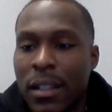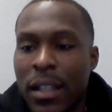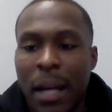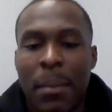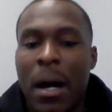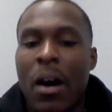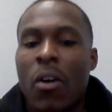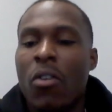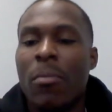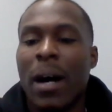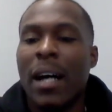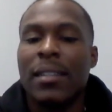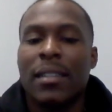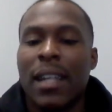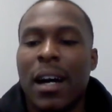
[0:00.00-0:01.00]
Like my whole
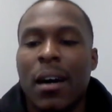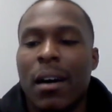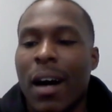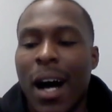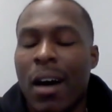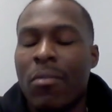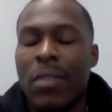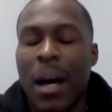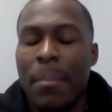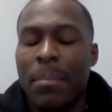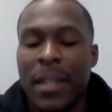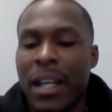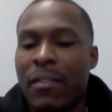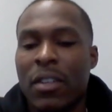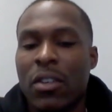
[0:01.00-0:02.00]
mindset, i
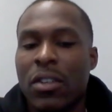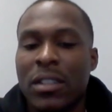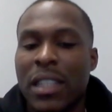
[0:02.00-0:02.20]
am never going